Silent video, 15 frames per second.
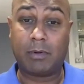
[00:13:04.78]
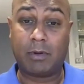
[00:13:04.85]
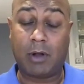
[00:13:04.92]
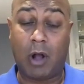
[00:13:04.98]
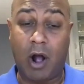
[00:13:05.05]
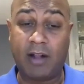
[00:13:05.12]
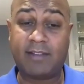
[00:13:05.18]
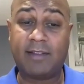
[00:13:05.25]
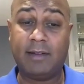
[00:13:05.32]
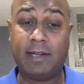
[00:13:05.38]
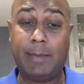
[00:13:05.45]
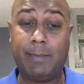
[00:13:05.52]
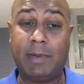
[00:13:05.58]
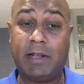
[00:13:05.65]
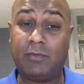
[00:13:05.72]
constantly,
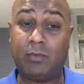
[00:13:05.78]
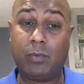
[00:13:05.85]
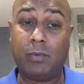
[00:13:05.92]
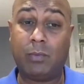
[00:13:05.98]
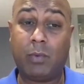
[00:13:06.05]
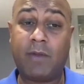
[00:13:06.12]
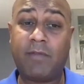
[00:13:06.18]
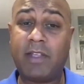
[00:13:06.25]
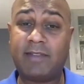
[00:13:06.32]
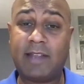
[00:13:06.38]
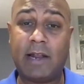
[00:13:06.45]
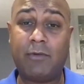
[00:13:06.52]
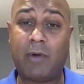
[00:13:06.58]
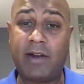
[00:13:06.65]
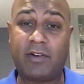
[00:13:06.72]
because what if they say
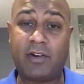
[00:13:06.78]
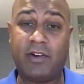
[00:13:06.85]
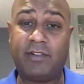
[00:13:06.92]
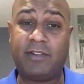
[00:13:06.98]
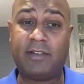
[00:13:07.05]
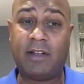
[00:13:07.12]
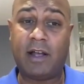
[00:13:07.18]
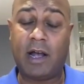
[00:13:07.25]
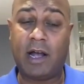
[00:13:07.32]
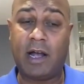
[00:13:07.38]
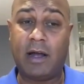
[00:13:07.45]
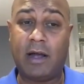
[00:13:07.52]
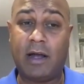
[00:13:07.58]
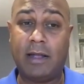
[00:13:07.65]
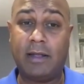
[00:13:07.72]
renters
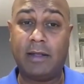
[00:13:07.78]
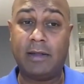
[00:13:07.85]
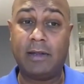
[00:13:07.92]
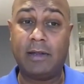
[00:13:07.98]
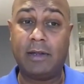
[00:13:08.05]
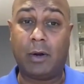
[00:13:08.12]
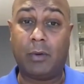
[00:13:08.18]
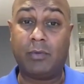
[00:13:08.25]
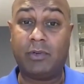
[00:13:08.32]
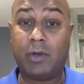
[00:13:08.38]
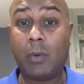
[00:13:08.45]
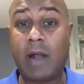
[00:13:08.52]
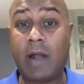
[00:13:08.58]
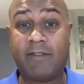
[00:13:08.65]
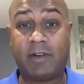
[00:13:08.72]

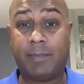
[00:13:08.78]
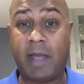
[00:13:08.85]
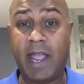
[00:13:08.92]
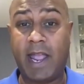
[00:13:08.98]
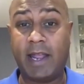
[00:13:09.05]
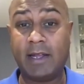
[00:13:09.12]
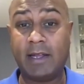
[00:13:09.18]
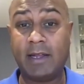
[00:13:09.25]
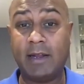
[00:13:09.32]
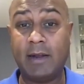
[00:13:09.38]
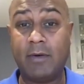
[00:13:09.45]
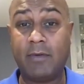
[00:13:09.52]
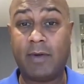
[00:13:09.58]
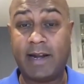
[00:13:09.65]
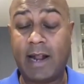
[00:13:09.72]
don't have to pay?
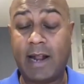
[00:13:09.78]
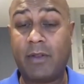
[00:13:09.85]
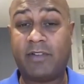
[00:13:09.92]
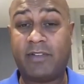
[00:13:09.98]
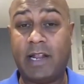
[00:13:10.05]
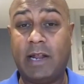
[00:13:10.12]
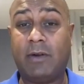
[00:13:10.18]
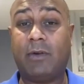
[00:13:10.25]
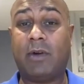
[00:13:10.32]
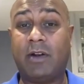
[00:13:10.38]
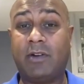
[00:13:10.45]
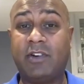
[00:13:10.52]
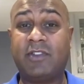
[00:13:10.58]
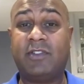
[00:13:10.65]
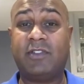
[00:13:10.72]
Right now they're saying
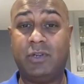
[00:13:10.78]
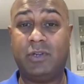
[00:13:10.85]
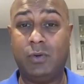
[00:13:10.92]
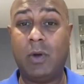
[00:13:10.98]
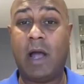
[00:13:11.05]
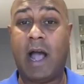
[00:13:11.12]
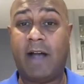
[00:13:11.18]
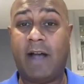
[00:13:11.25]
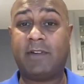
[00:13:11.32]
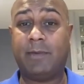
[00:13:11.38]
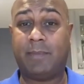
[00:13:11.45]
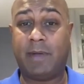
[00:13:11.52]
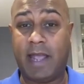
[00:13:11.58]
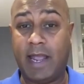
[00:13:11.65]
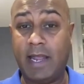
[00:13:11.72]
renters do have to
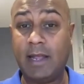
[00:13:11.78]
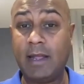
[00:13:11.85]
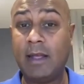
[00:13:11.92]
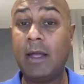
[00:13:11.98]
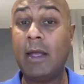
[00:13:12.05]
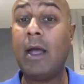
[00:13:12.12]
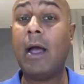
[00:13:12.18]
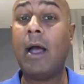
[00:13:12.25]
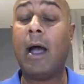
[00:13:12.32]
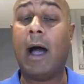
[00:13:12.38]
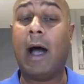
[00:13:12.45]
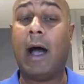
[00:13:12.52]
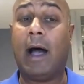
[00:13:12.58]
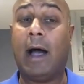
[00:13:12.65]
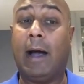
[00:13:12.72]
pay.
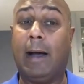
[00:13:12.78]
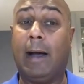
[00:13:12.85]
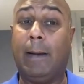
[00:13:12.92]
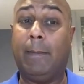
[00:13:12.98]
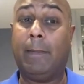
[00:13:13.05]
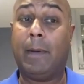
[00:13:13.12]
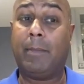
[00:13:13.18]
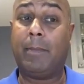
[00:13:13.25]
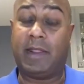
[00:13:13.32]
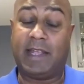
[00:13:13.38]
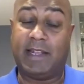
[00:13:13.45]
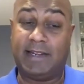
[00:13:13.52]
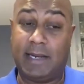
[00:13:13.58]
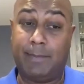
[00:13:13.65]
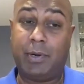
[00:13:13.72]
But they
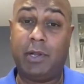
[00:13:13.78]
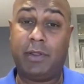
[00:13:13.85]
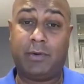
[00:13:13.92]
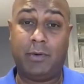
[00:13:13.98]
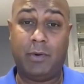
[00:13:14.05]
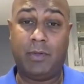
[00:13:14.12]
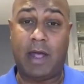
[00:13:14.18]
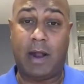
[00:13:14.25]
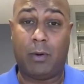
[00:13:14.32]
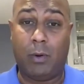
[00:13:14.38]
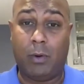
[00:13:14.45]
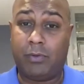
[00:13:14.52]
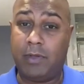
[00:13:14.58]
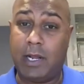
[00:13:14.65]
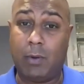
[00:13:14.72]
did put through that
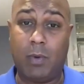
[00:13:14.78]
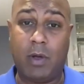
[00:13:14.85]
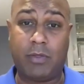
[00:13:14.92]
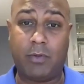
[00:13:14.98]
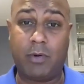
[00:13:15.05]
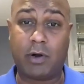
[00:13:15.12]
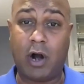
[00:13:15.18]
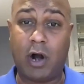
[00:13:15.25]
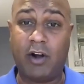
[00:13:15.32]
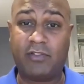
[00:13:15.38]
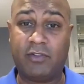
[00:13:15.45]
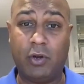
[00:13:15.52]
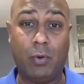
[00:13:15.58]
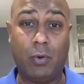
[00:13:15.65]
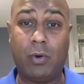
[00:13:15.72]
whole thing with regards
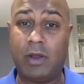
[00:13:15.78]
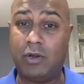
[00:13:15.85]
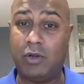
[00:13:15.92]
to